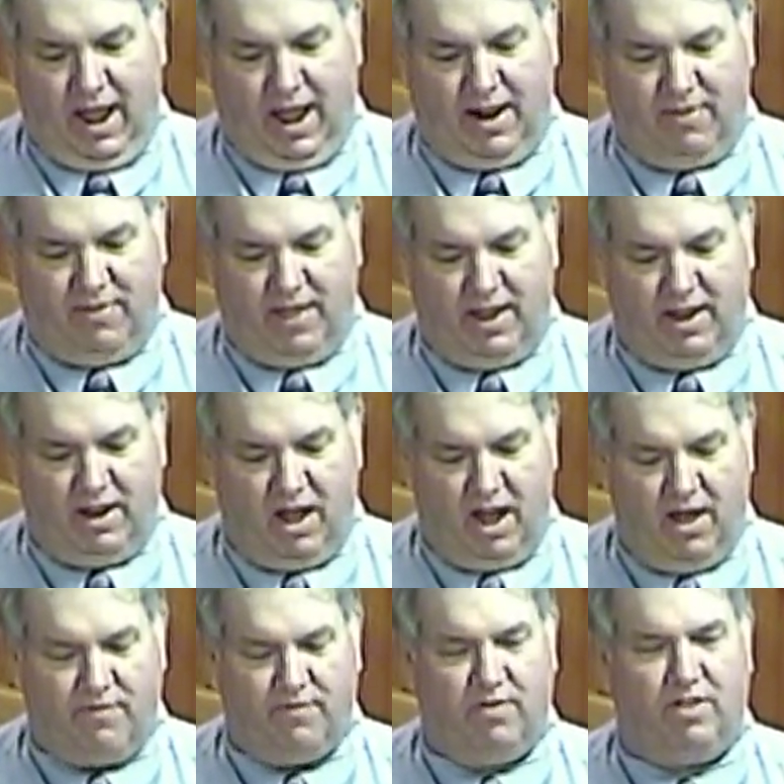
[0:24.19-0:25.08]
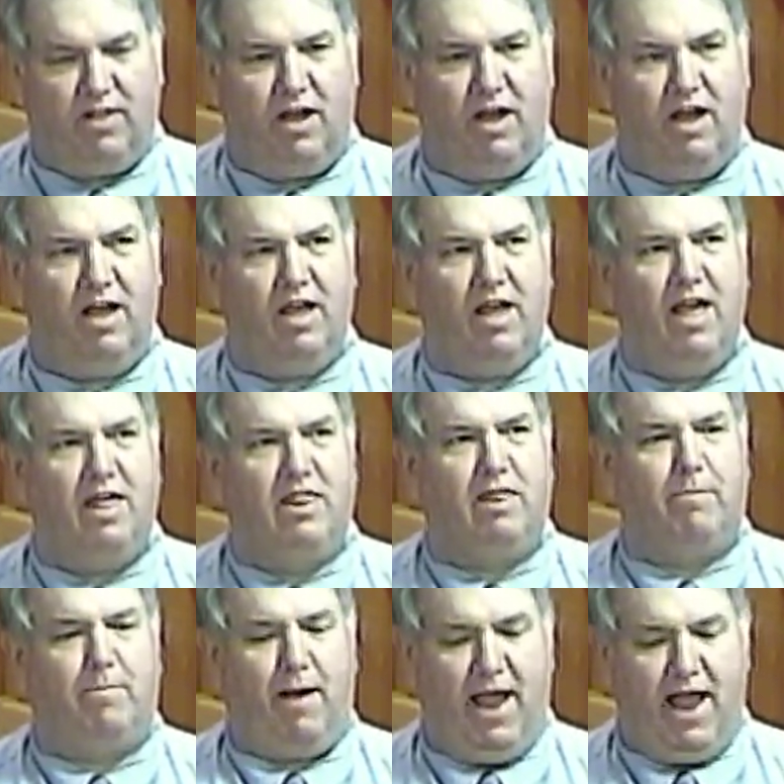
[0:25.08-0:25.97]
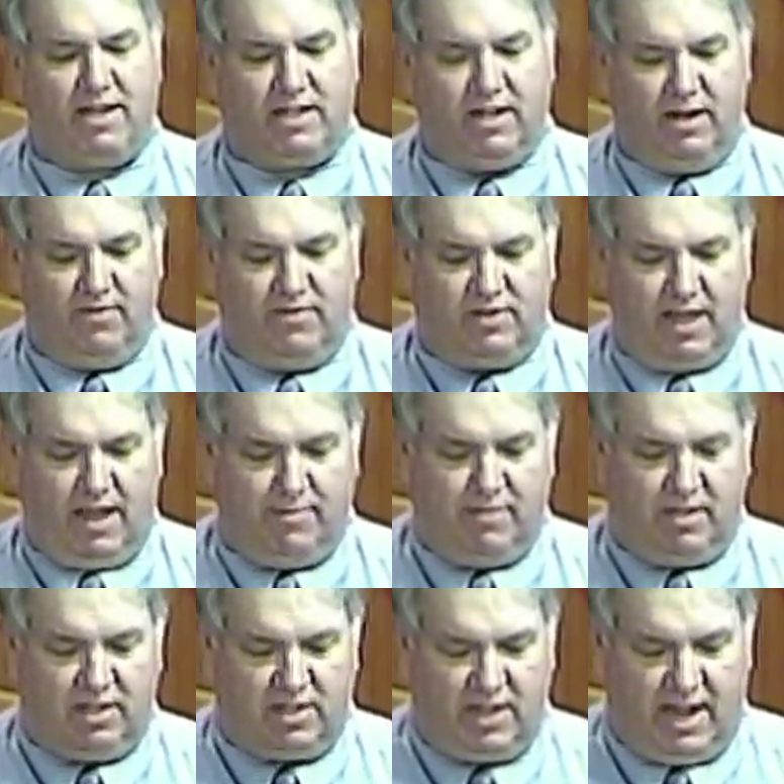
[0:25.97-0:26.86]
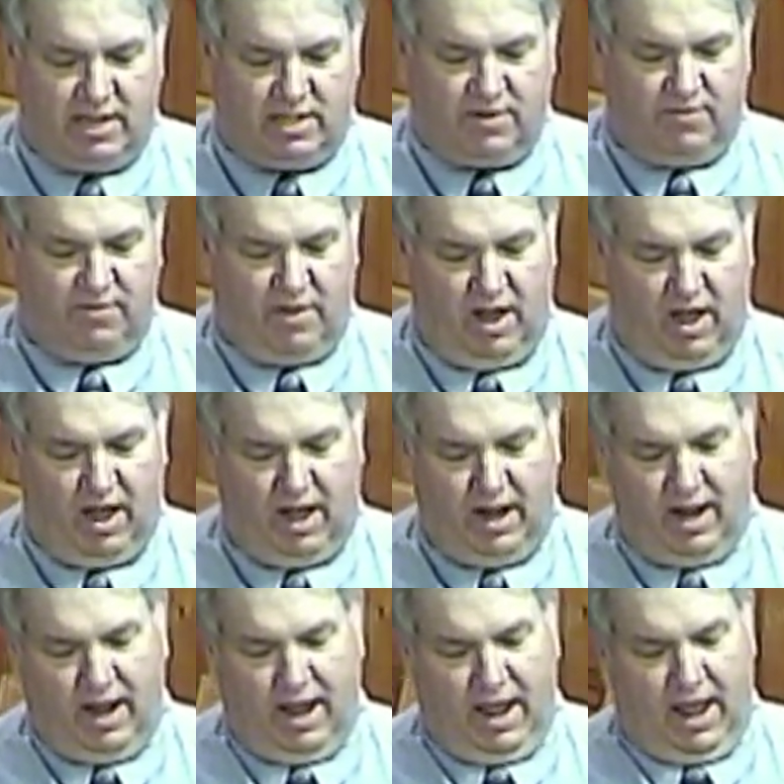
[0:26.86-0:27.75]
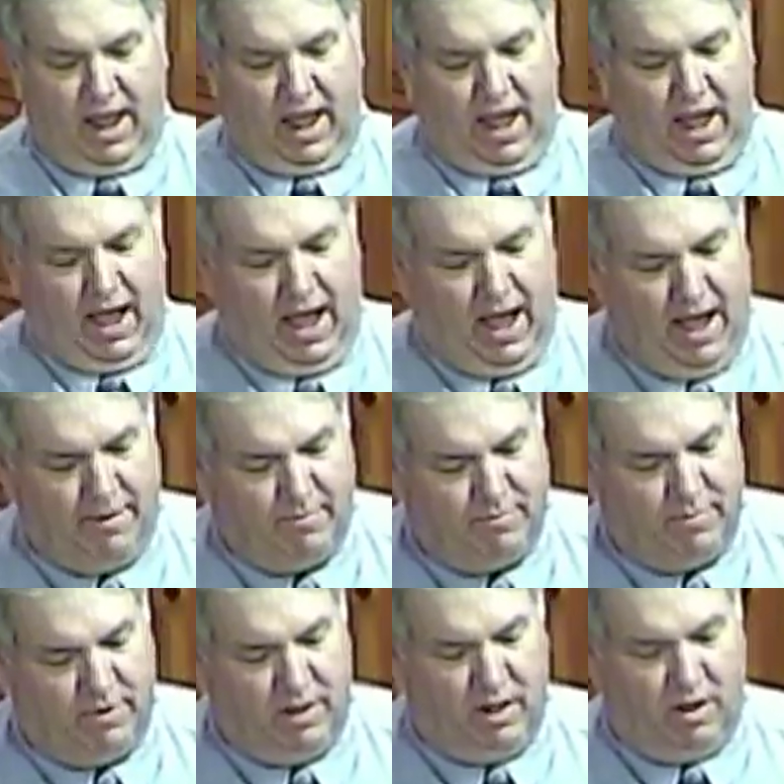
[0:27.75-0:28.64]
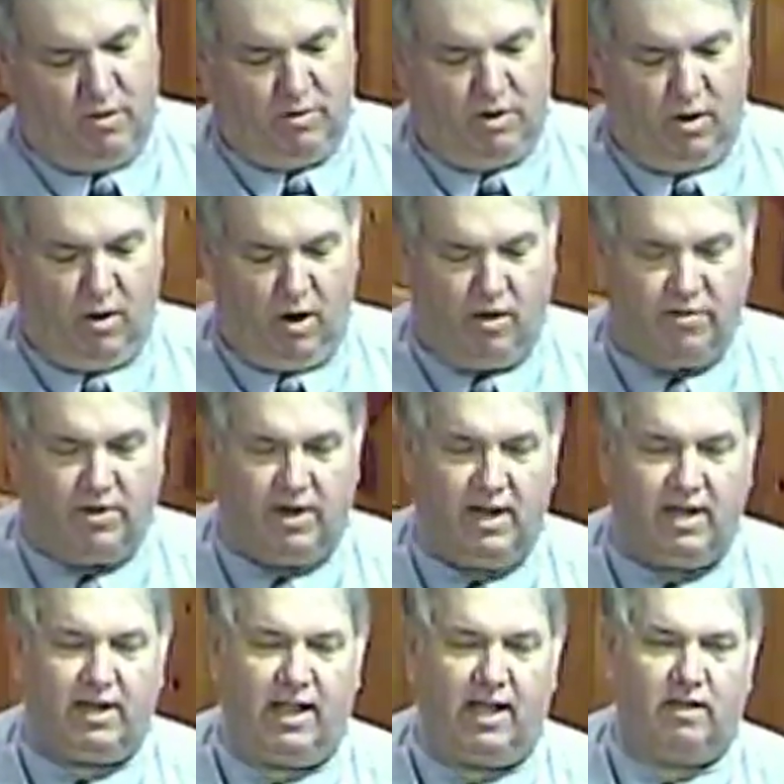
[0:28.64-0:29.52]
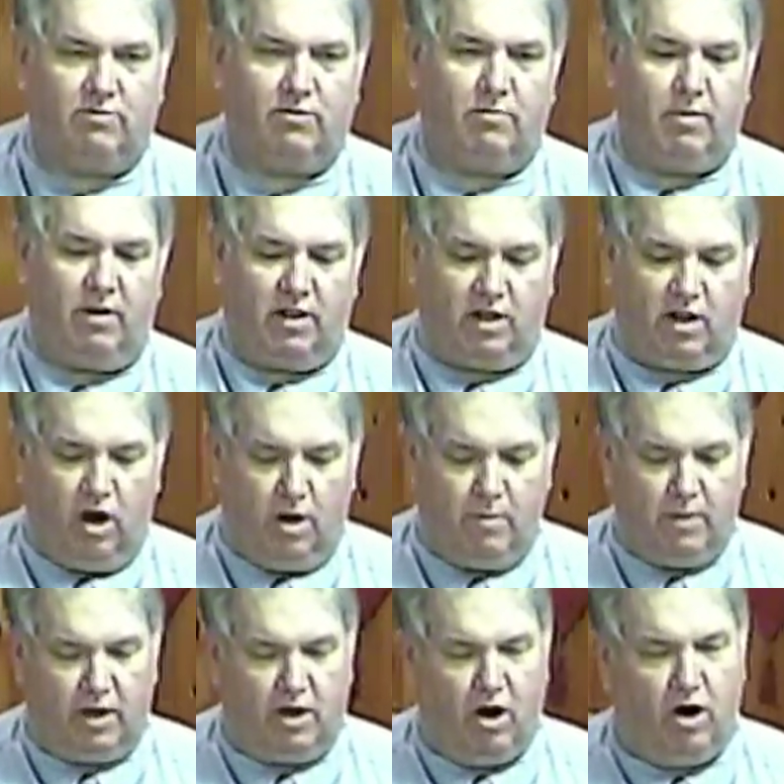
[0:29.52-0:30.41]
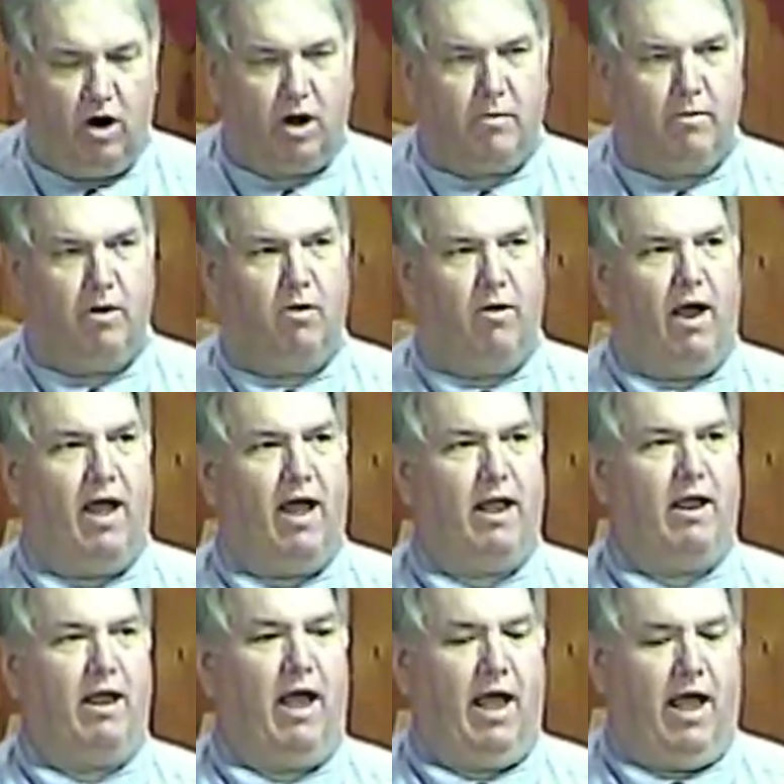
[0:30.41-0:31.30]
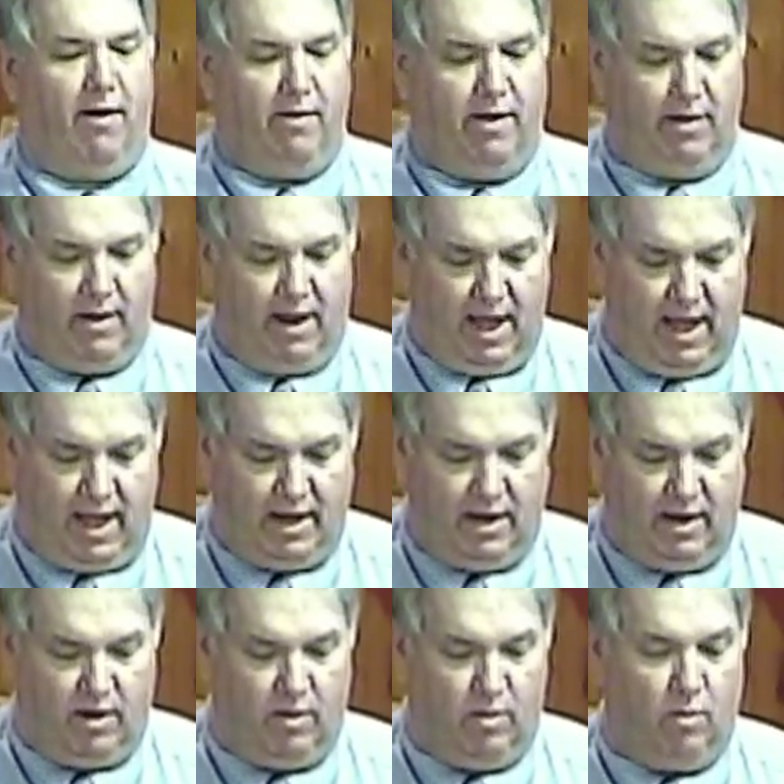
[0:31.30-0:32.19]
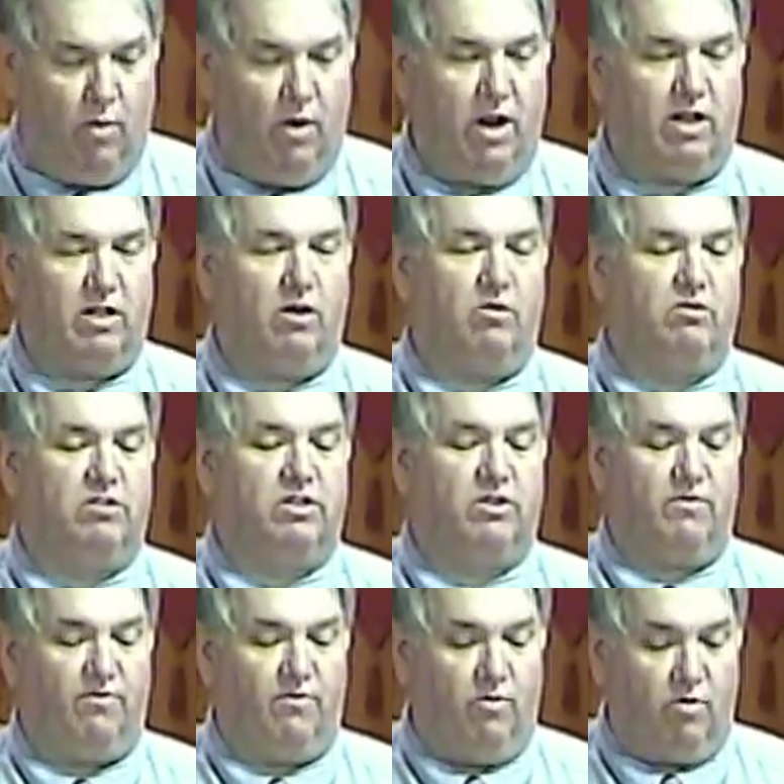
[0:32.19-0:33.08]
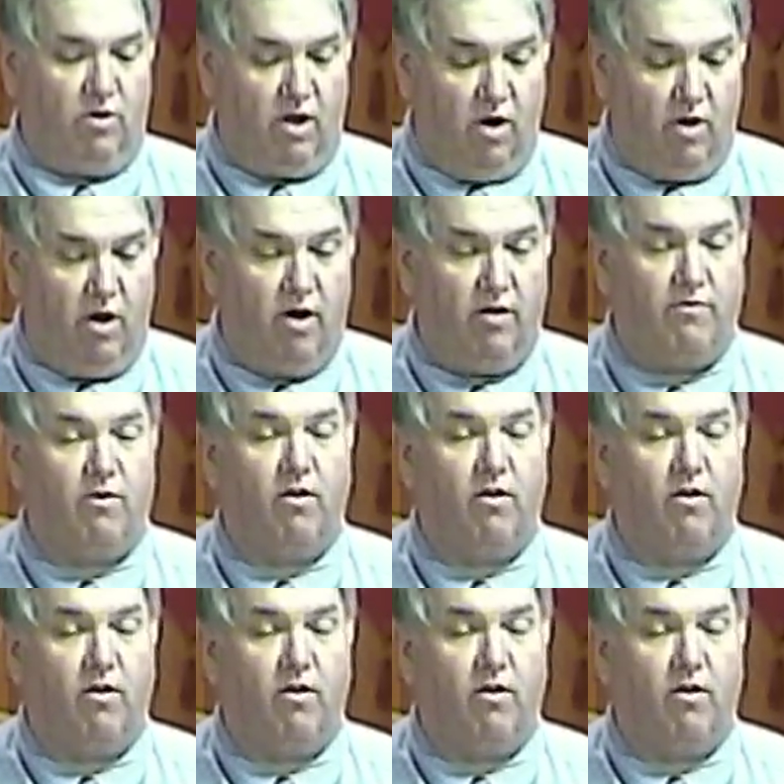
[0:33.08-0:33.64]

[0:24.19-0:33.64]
And thank God for the, the passing of some of the saints of God. I don't know all the details with Brother Carmen Carcamo, how he, how he died and what is all going on